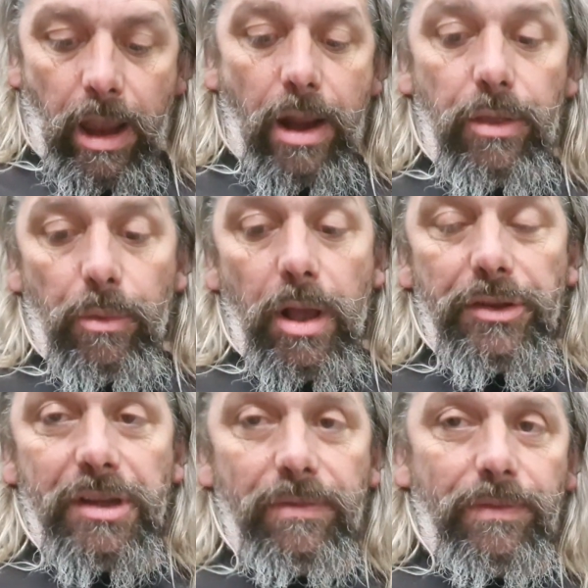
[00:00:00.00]
In other
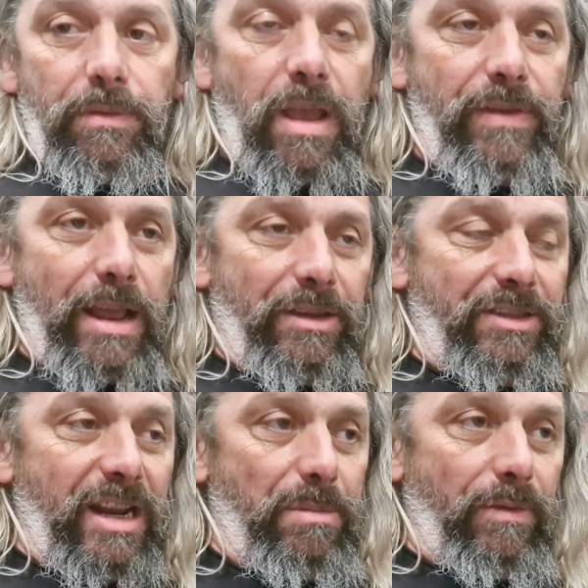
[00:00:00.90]
words, if you hadn't
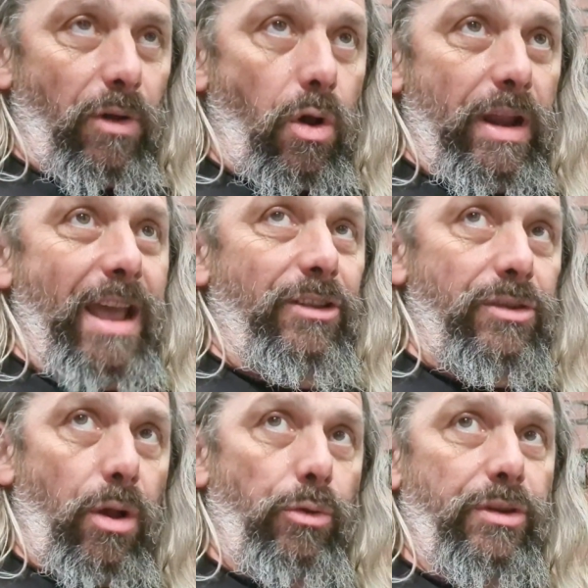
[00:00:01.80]
seen it before and I hadn't
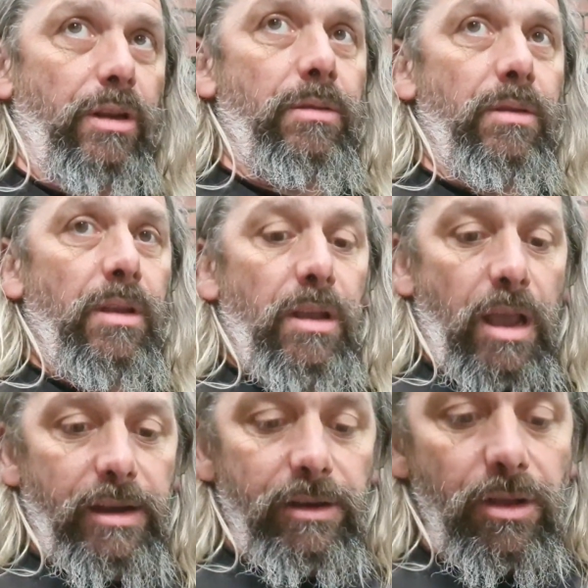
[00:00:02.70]
told you
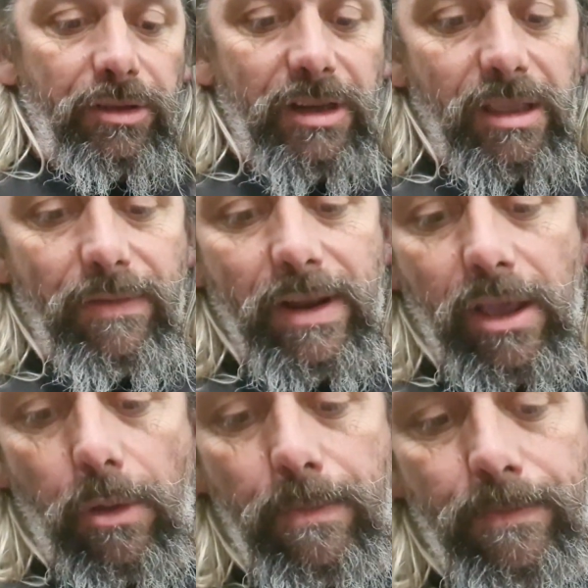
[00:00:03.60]
and you'd not seen the video.